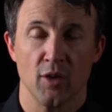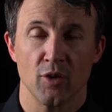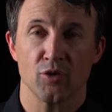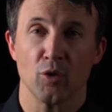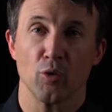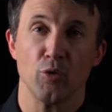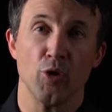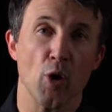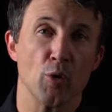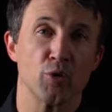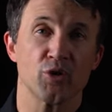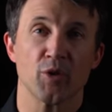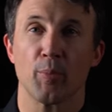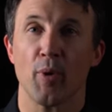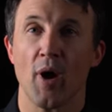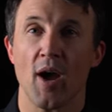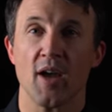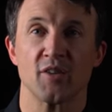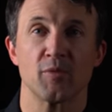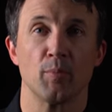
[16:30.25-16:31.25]
So no
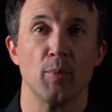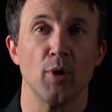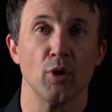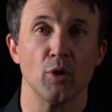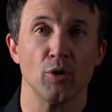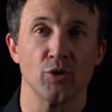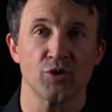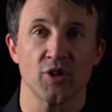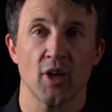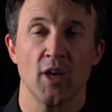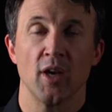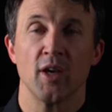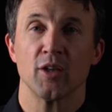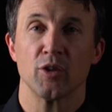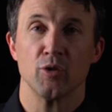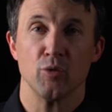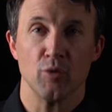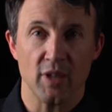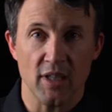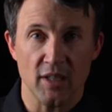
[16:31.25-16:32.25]
surprise bills.
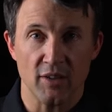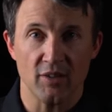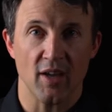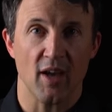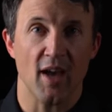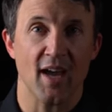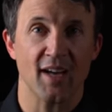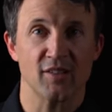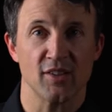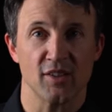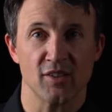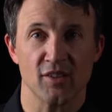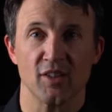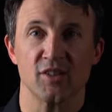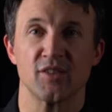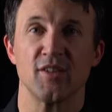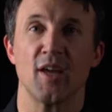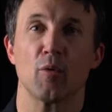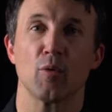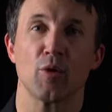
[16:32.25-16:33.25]
You need to access
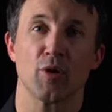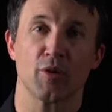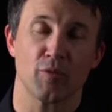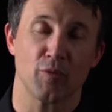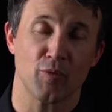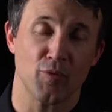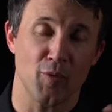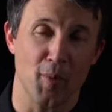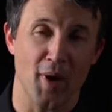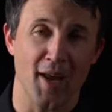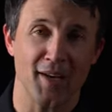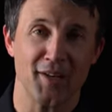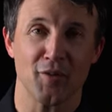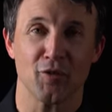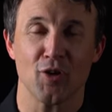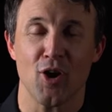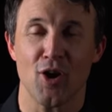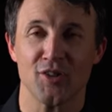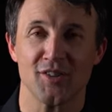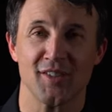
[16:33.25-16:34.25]
this network from an idea
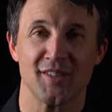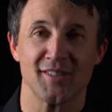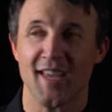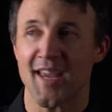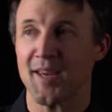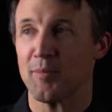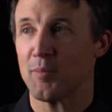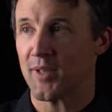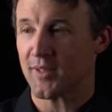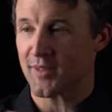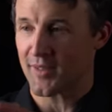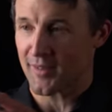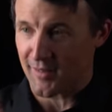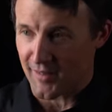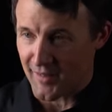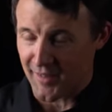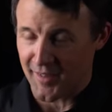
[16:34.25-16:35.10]
of cost containment.